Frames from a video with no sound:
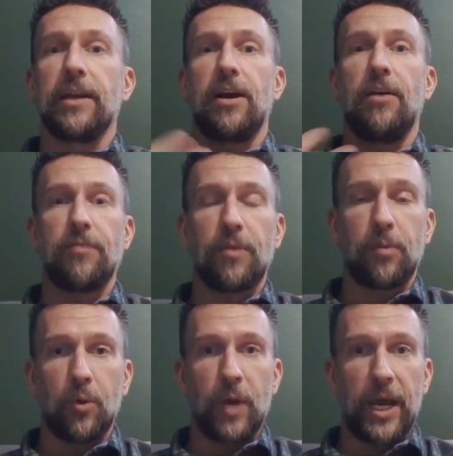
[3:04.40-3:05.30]
a
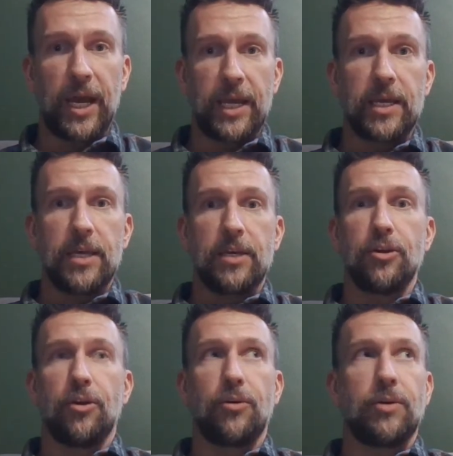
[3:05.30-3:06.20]
comfortable way.
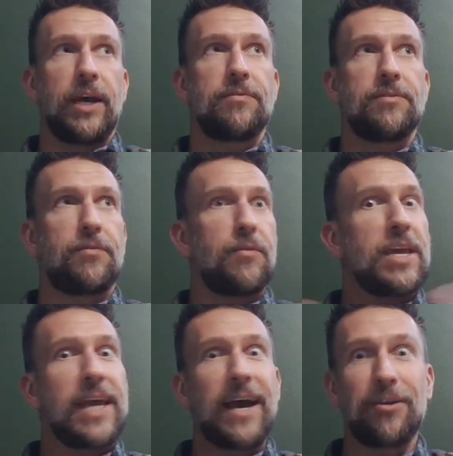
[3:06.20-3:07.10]
You don't have to
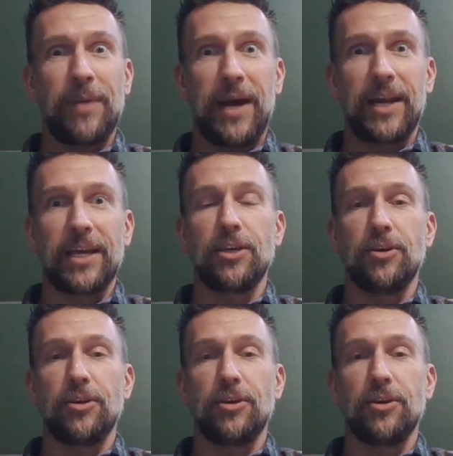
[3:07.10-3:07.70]
freak out about it.